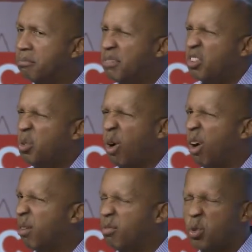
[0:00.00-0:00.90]
It's too
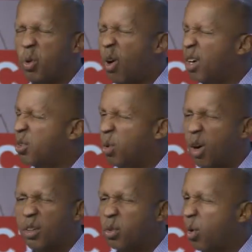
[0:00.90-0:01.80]
hard, too hard, too
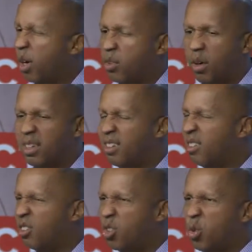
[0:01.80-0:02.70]
hard, too hard, too hard. This
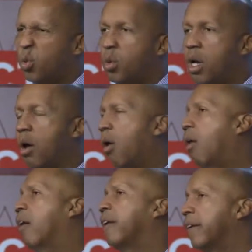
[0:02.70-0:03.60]
is too
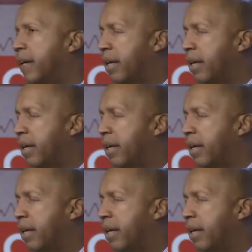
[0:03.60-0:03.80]
hard.